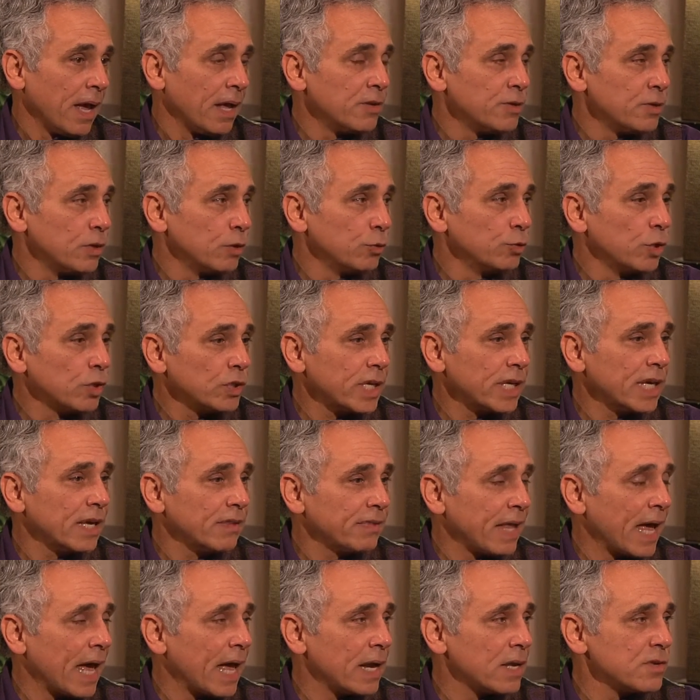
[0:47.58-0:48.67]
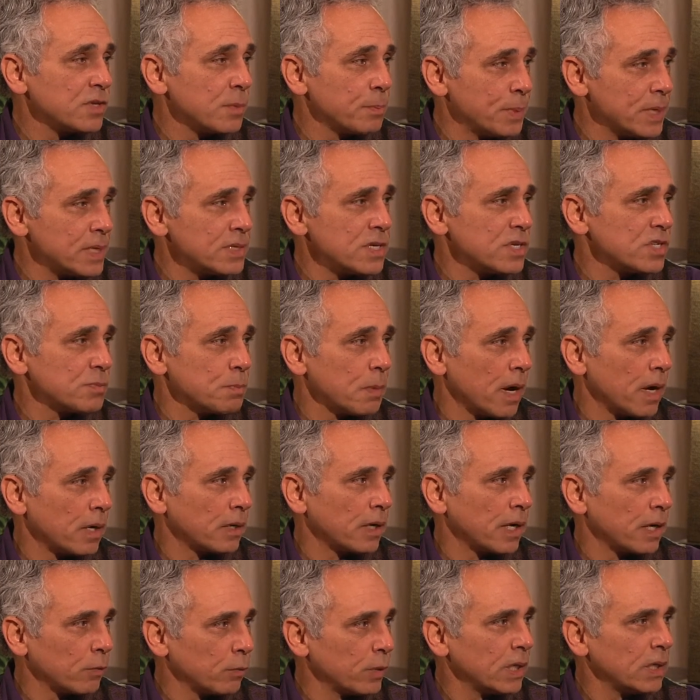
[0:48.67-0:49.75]
And looking at that as a business model,
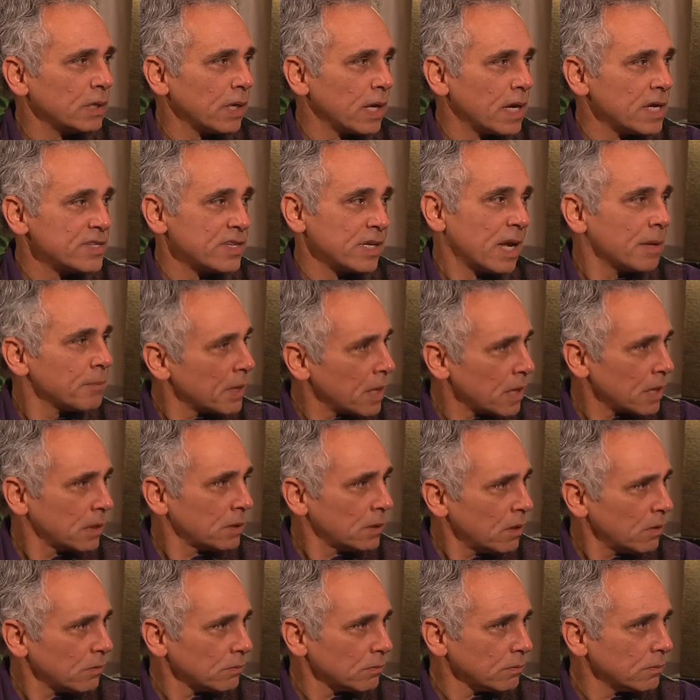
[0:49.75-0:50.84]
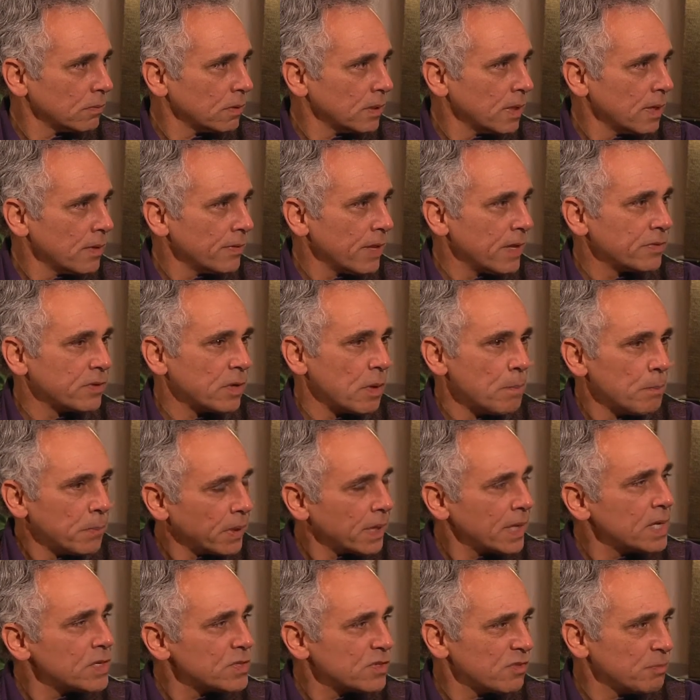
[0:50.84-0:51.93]
I realized that I'm not alone. That there are
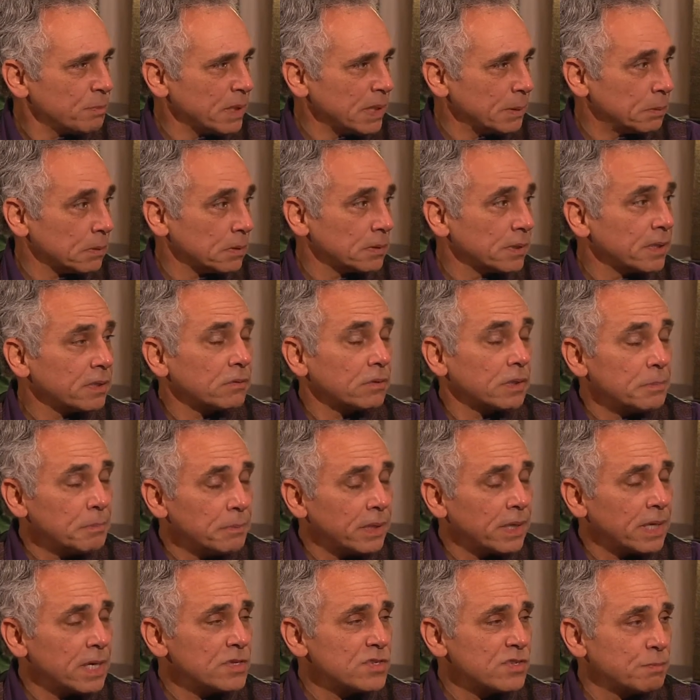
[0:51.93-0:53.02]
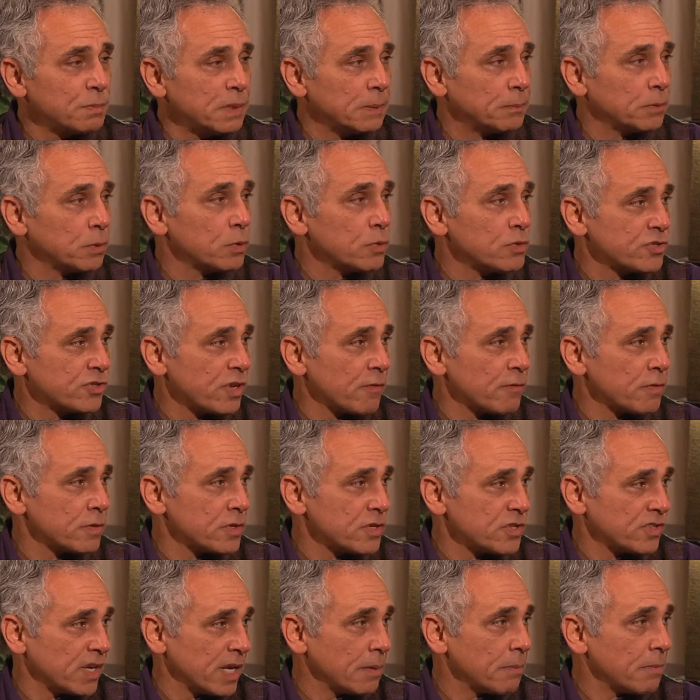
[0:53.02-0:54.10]
millions of people, literally millions of people who suffer the
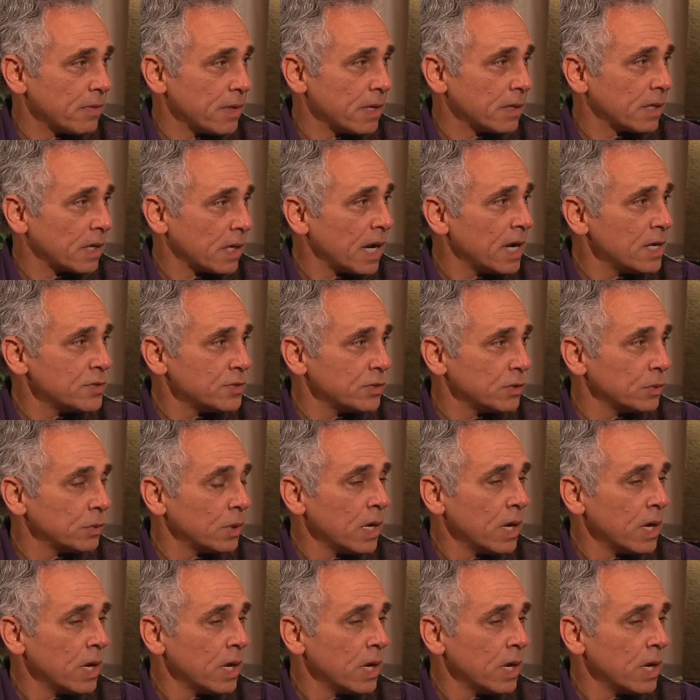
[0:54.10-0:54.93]
same thing that I do,